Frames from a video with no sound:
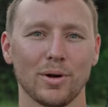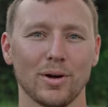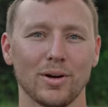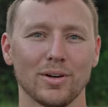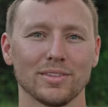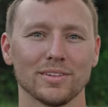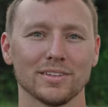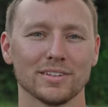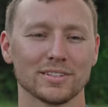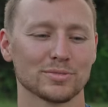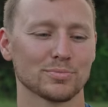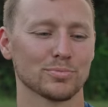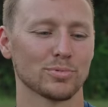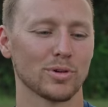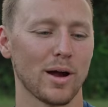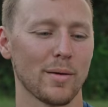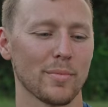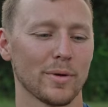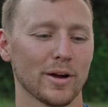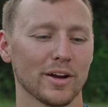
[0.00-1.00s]
on this
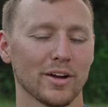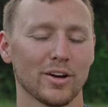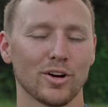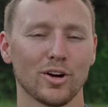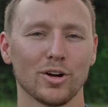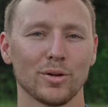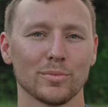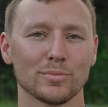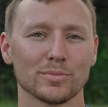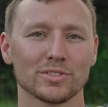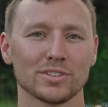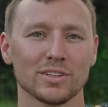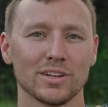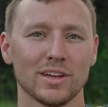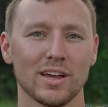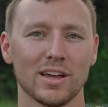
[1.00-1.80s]
Primary Arms